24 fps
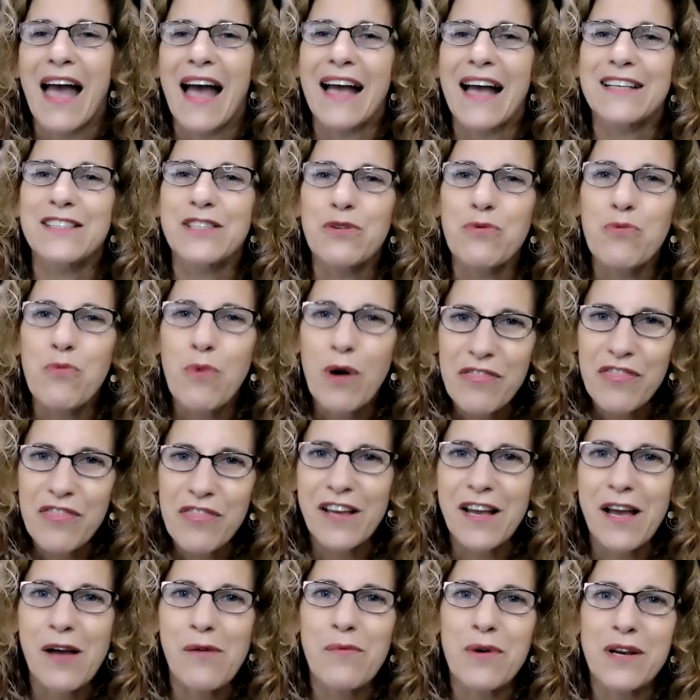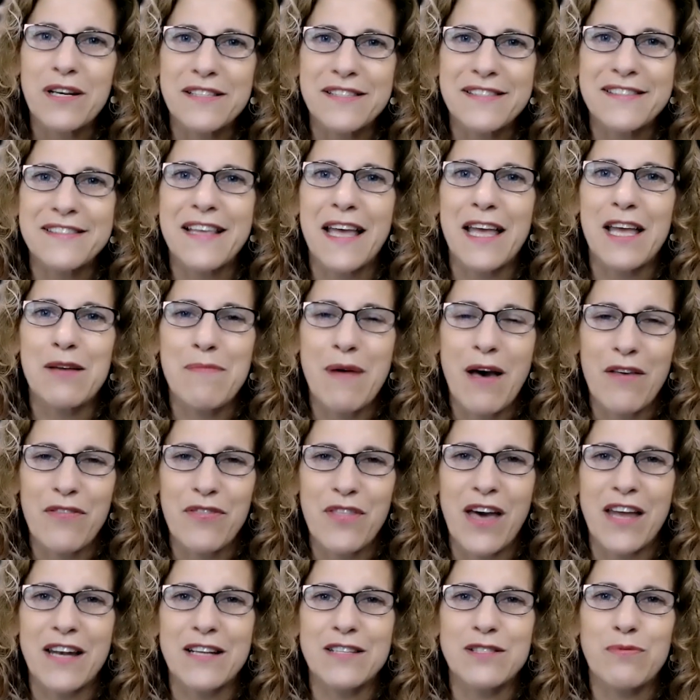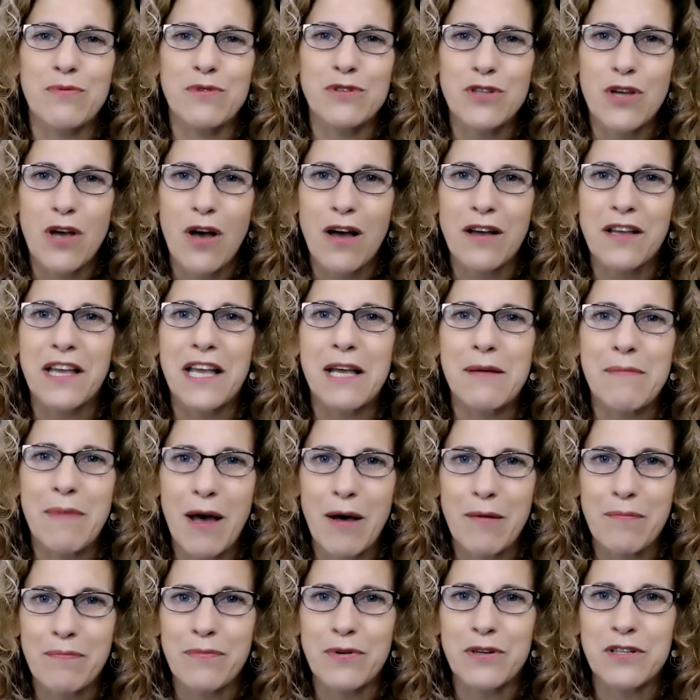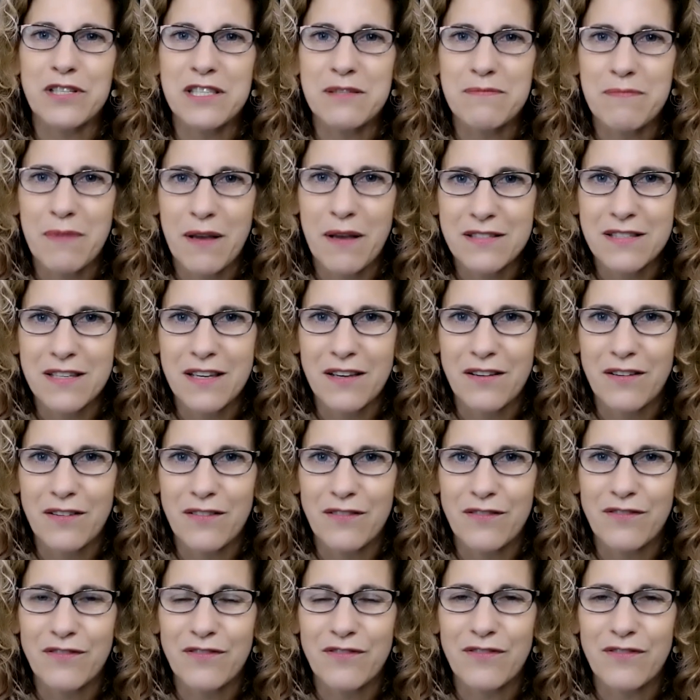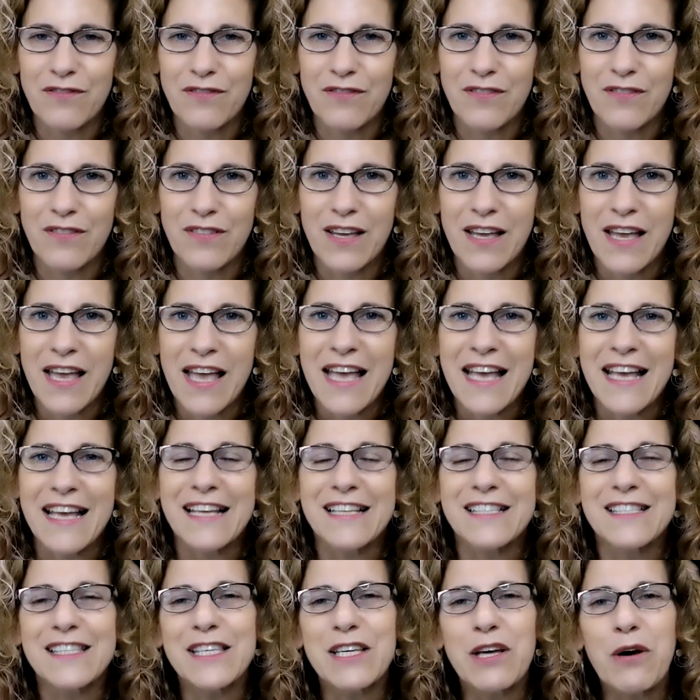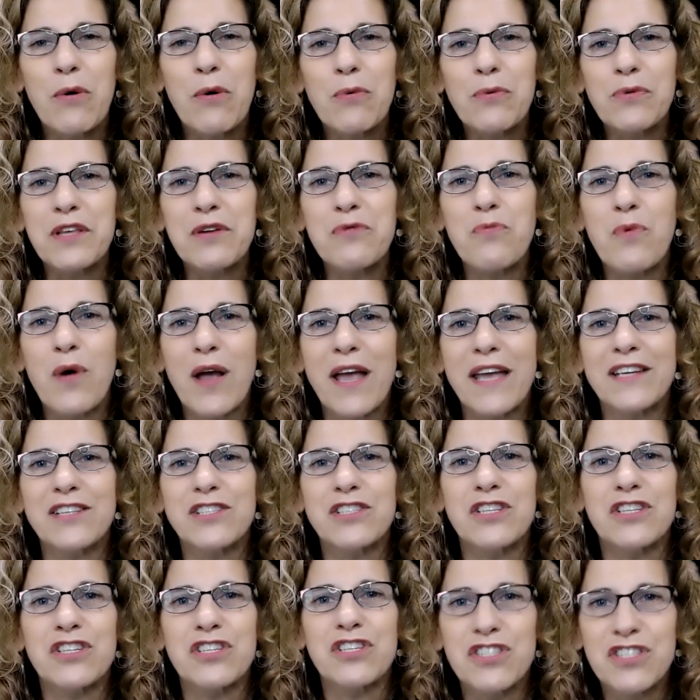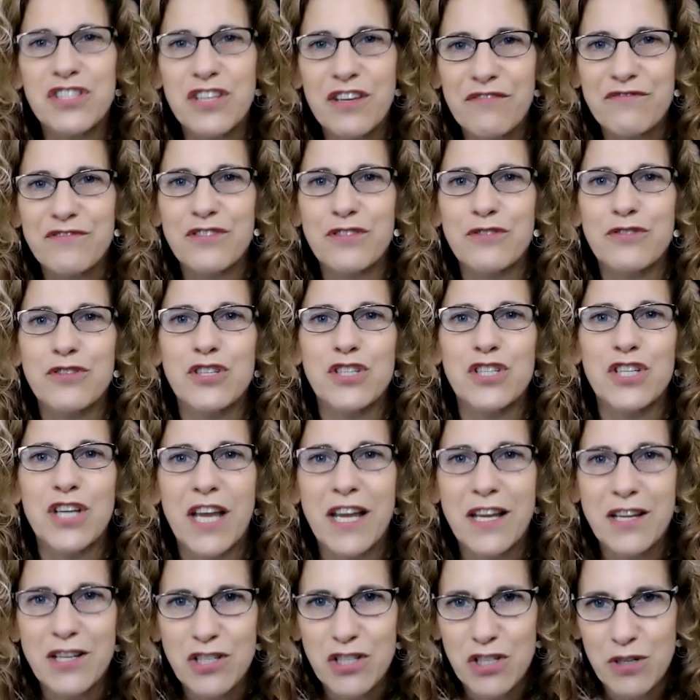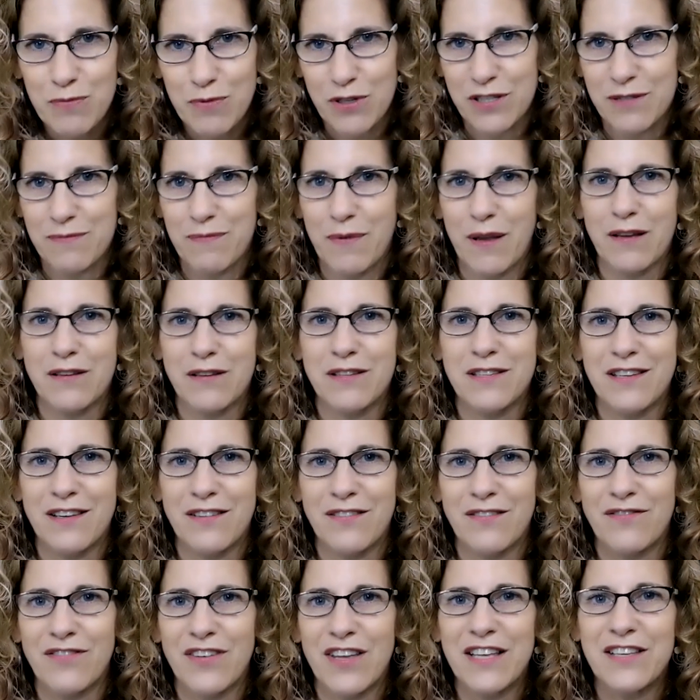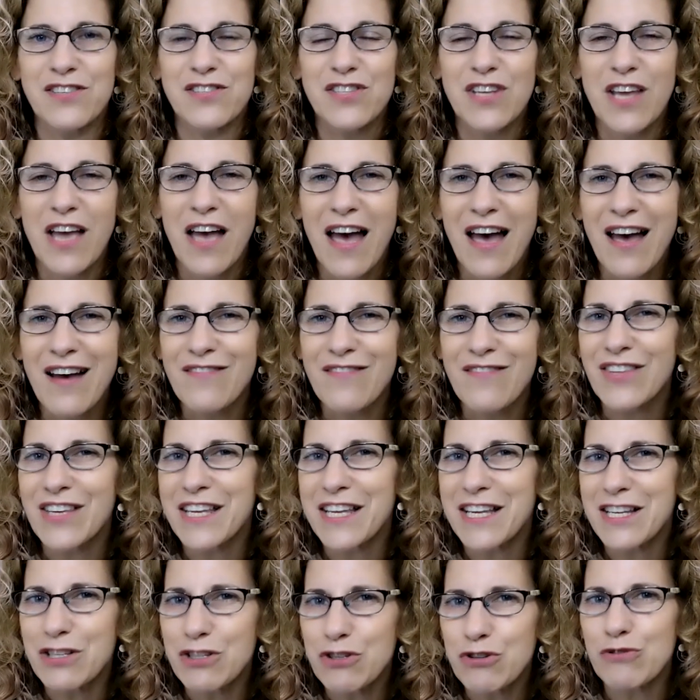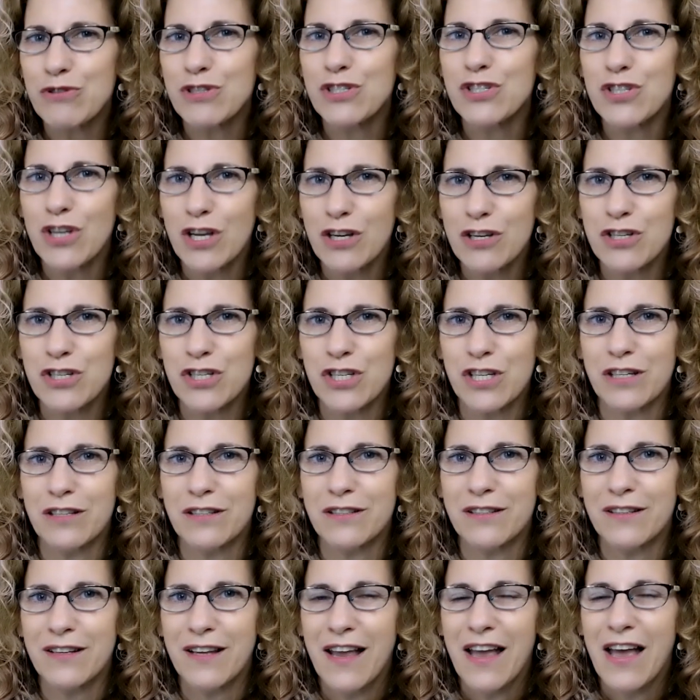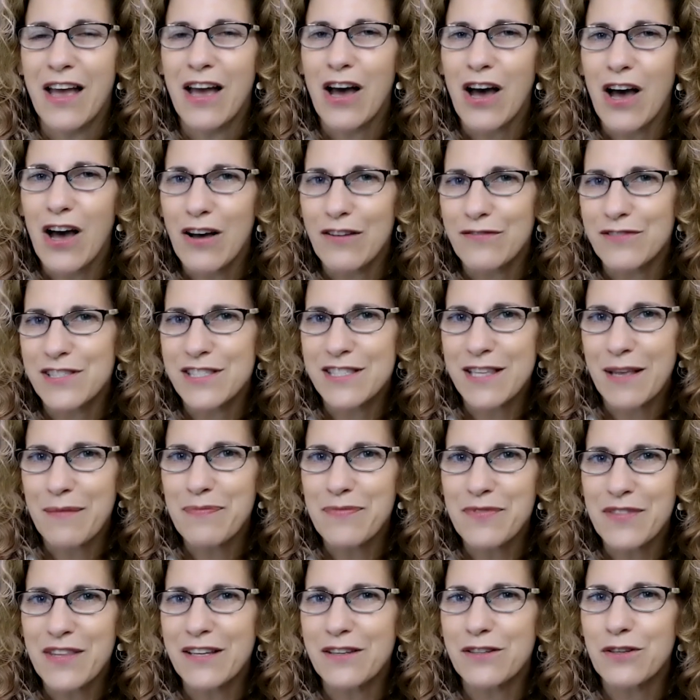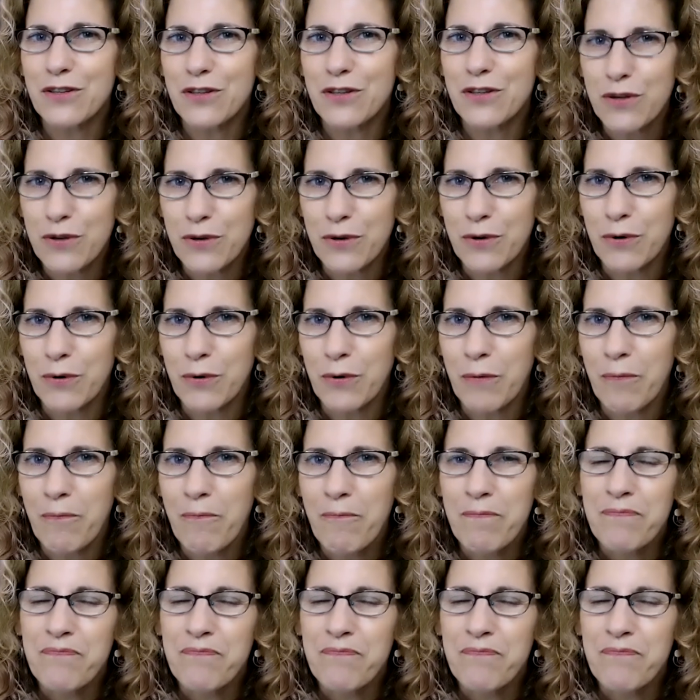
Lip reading: And so one thing I want to say about that as we're talking about perspective is the only way to shift or change perspective is to have the introduction of something new